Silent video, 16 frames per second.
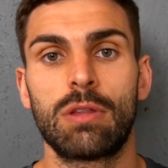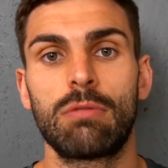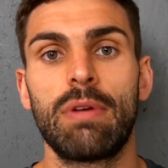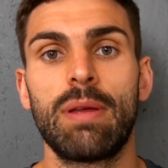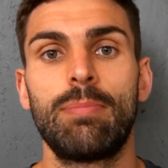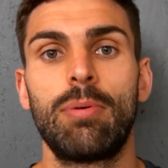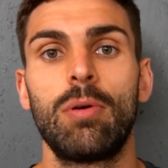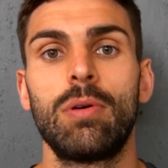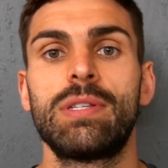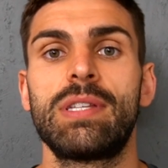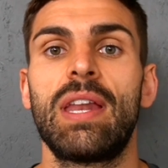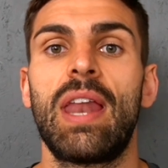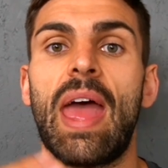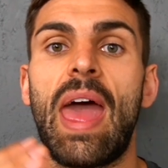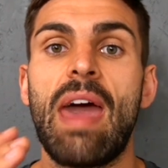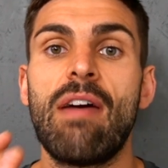three posts,
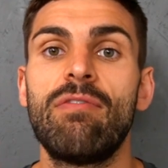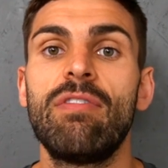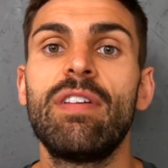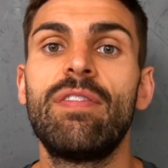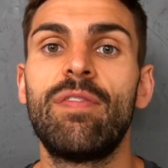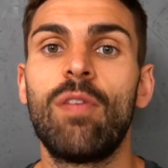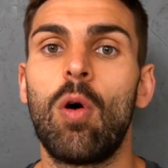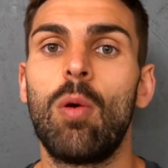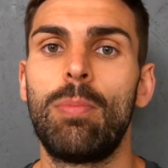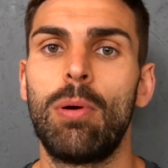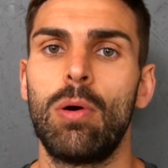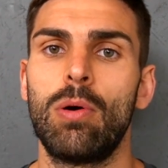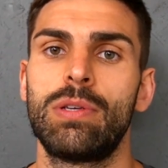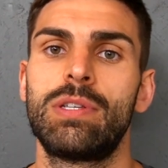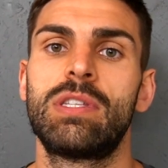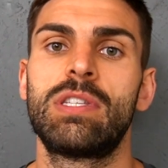and every four
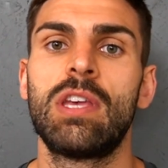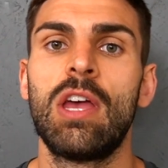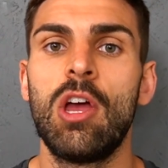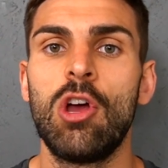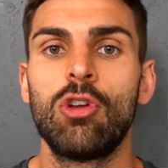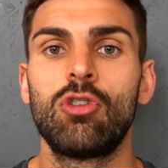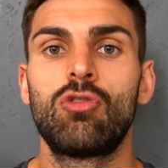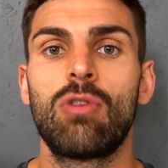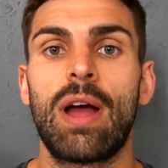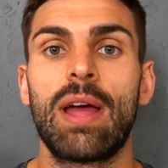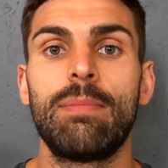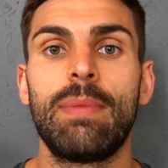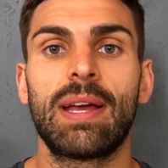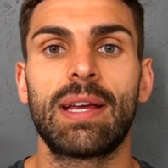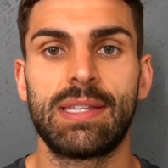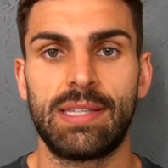posts, try and
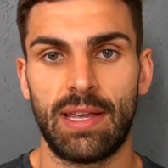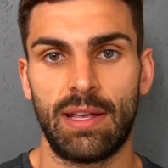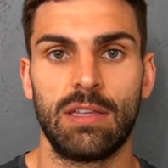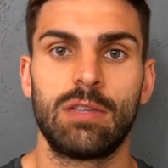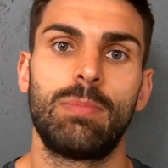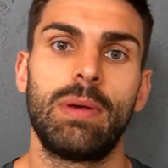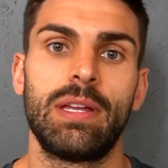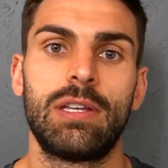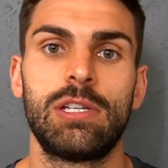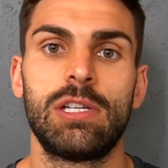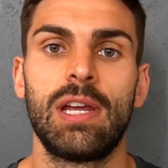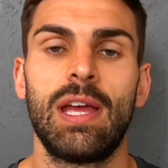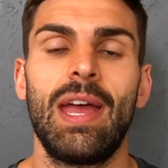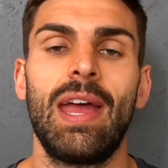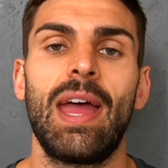make a sales pitch.